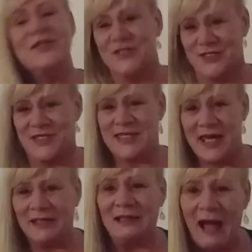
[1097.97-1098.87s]
Just
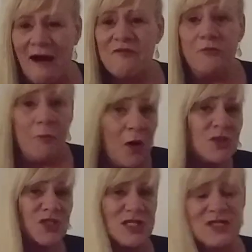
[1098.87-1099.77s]
sit and laugh and
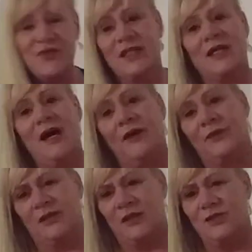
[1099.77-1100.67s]
watch this video
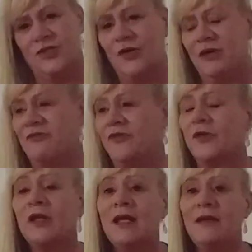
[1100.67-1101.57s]
and enjoy it
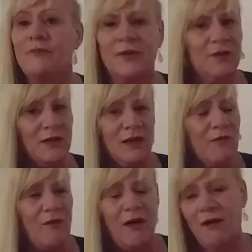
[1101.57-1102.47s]
fully, but you know
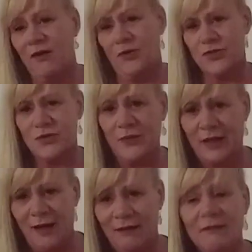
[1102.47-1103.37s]
what? Who's the
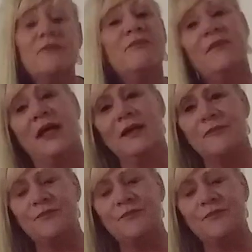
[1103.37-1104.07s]
winner? Me.